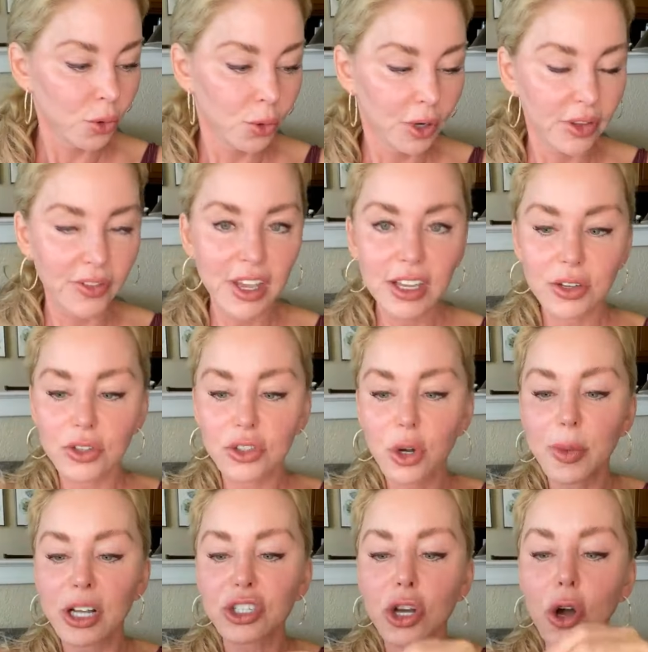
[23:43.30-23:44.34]
ooh, thank you
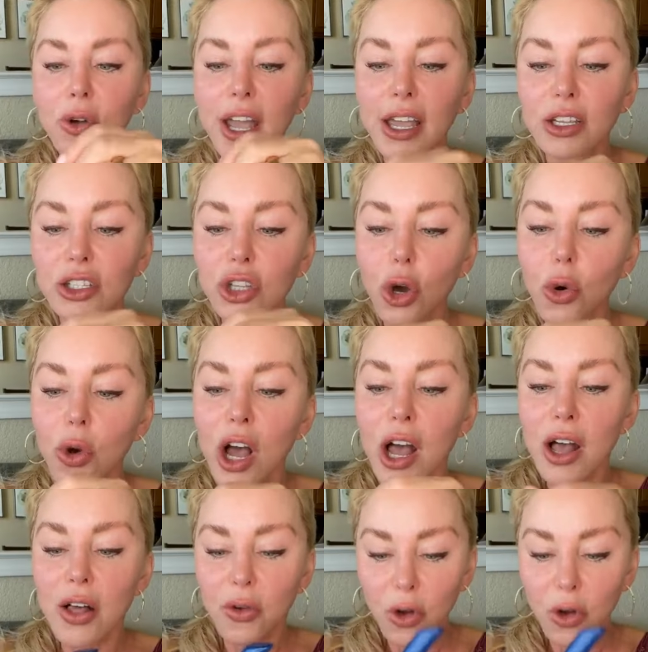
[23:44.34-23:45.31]
so much. Okay, so